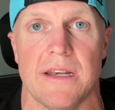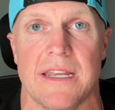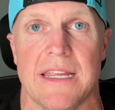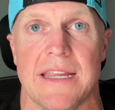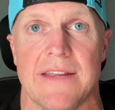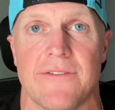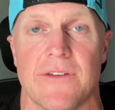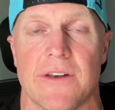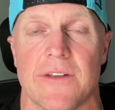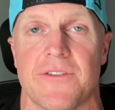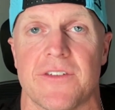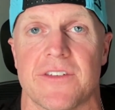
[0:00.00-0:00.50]

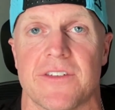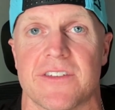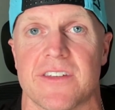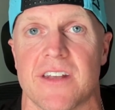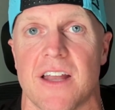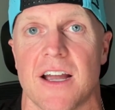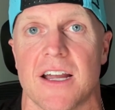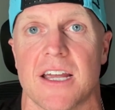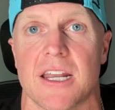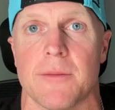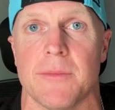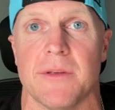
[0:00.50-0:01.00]
even if it's
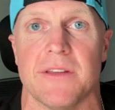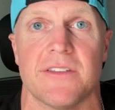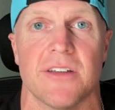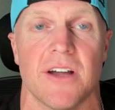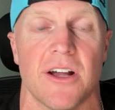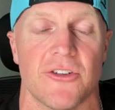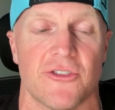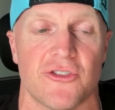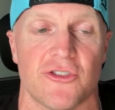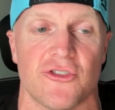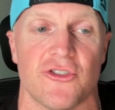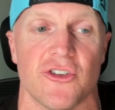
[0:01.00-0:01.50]
not going to be
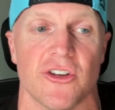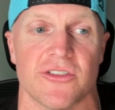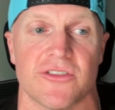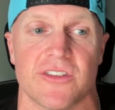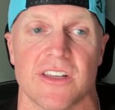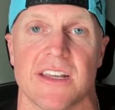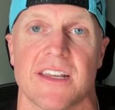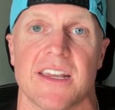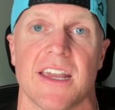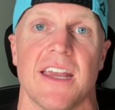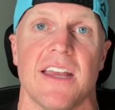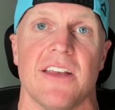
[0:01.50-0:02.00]
touched, just in
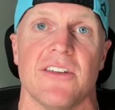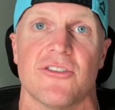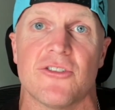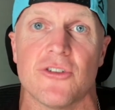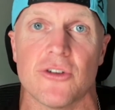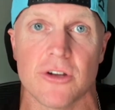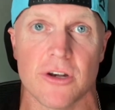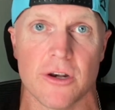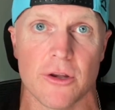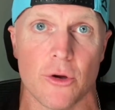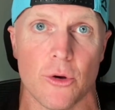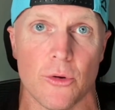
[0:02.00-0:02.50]
case
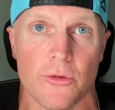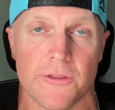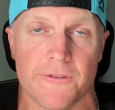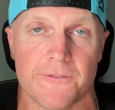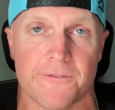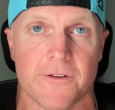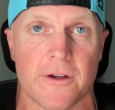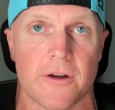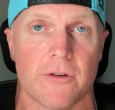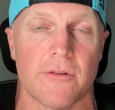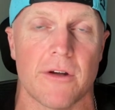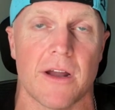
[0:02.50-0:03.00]
you're going to hold the
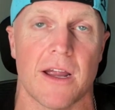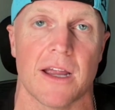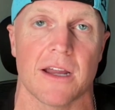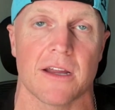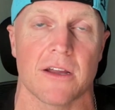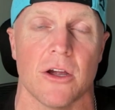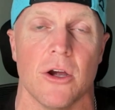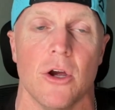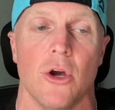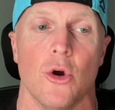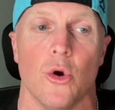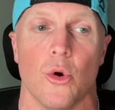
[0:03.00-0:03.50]
front rack
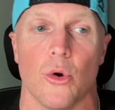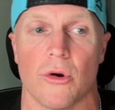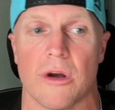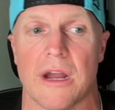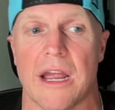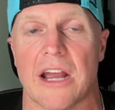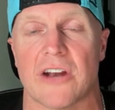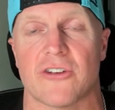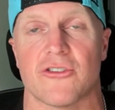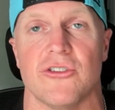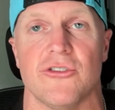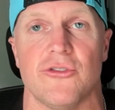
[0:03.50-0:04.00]
or
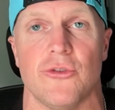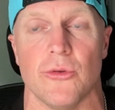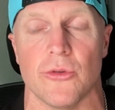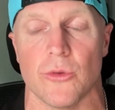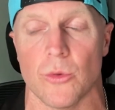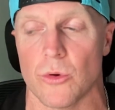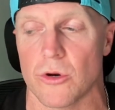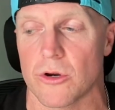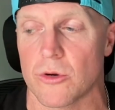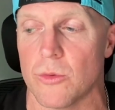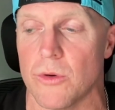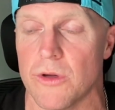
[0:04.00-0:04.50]
actually do the
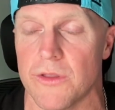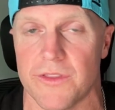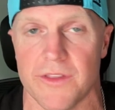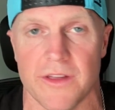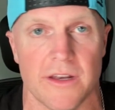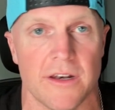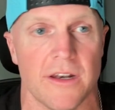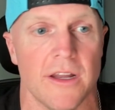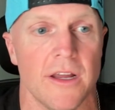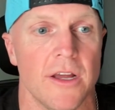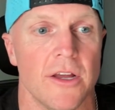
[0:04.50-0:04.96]
work with it.